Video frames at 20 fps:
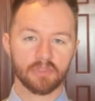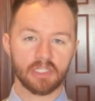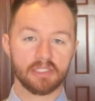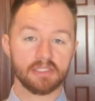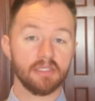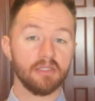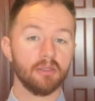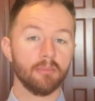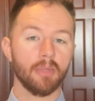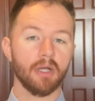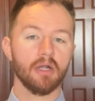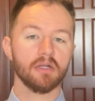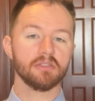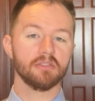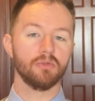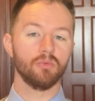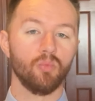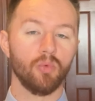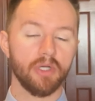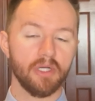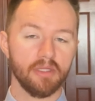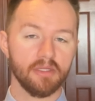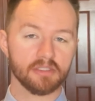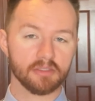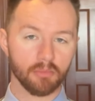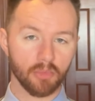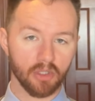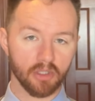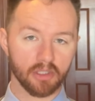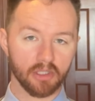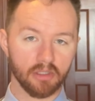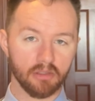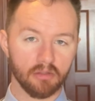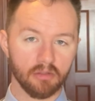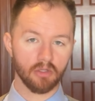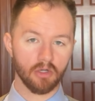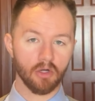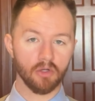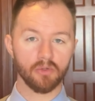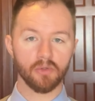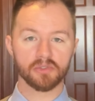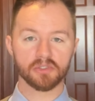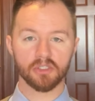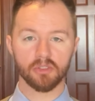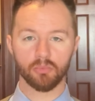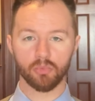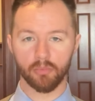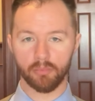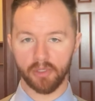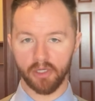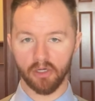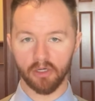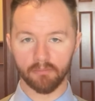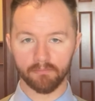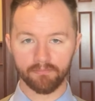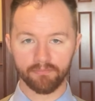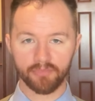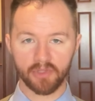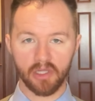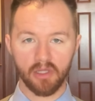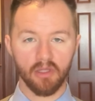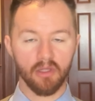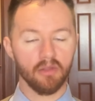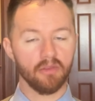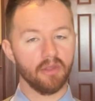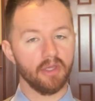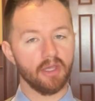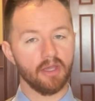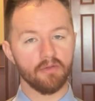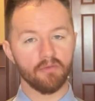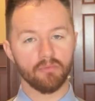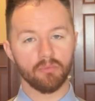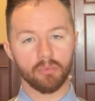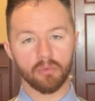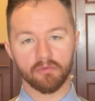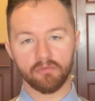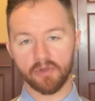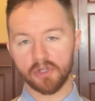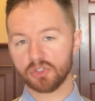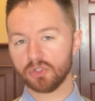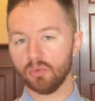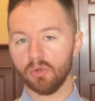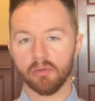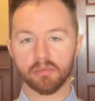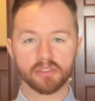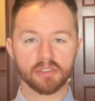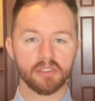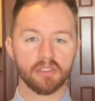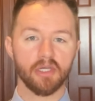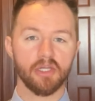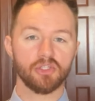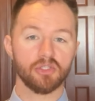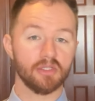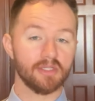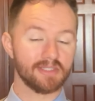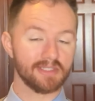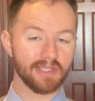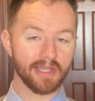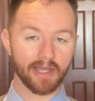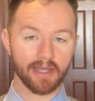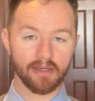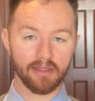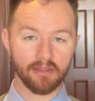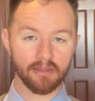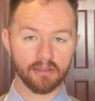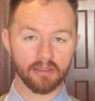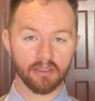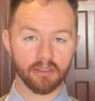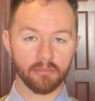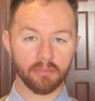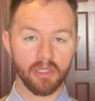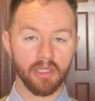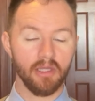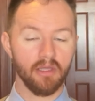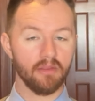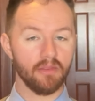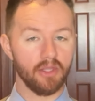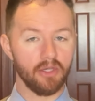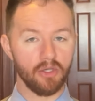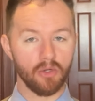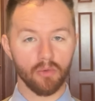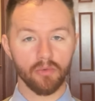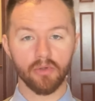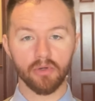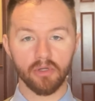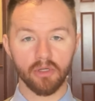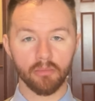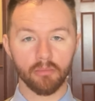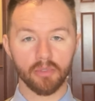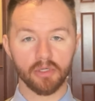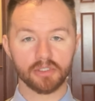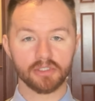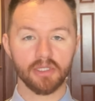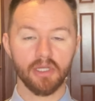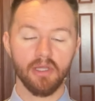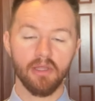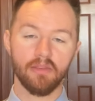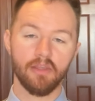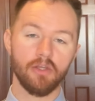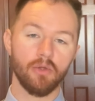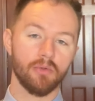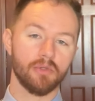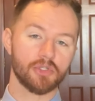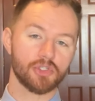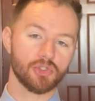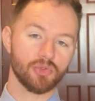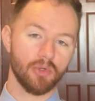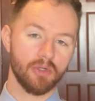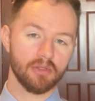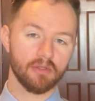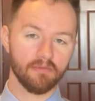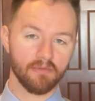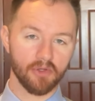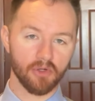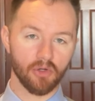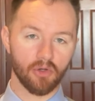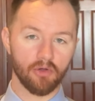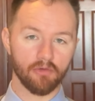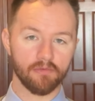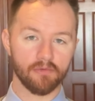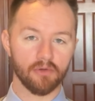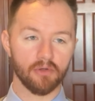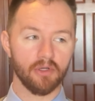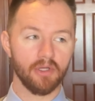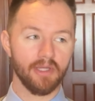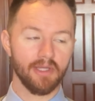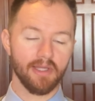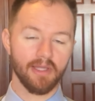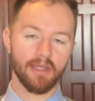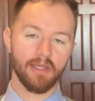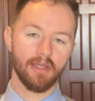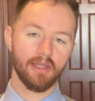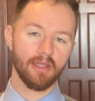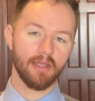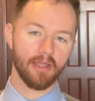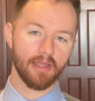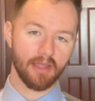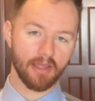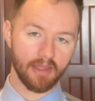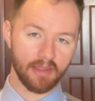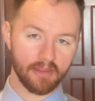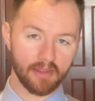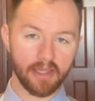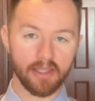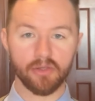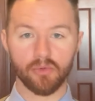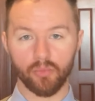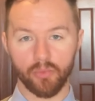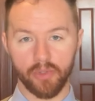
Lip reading: See, the buyers that win in this market are those that are prepared. They have professional representation that's guiding them. They know their numbers. They know the strength of their offer, and they can